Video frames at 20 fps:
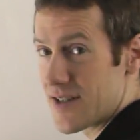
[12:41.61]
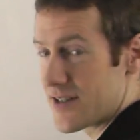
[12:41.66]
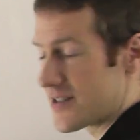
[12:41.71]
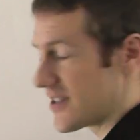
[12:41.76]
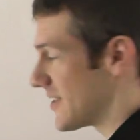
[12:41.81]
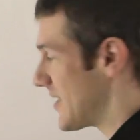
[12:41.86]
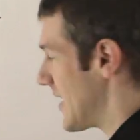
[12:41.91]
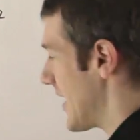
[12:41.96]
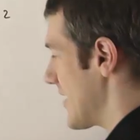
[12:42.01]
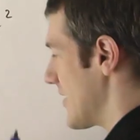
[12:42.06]
As I
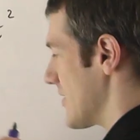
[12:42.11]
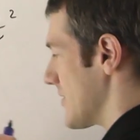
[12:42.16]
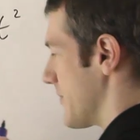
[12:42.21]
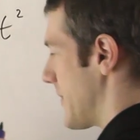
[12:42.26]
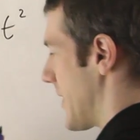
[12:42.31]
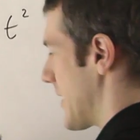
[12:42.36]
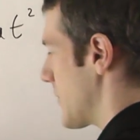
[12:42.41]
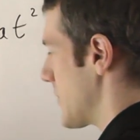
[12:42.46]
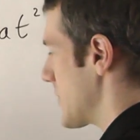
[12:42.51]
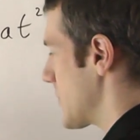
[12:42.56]
say, it doesn't
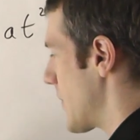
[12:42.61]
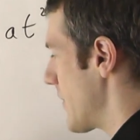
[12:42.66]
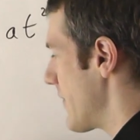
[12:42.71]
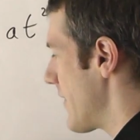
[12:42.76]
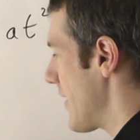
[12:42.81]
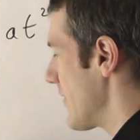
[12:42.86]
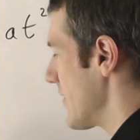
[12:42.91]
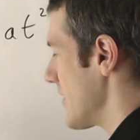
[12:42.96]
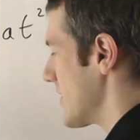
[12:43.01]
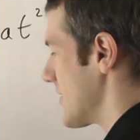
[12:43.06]
matter which way
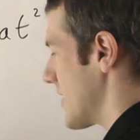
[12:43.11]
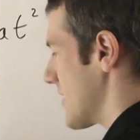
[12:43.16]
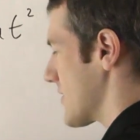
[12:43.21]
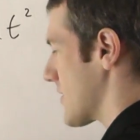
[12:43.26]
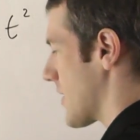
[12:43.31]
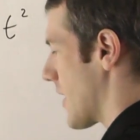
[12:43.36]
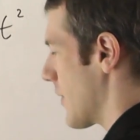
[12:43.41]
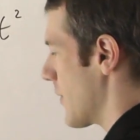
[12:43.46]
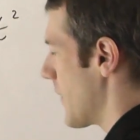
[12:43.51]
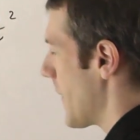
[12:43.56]
around these things
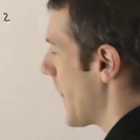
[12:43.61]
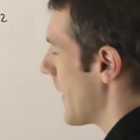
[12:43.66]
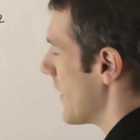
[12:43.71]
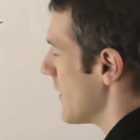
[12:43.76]
go.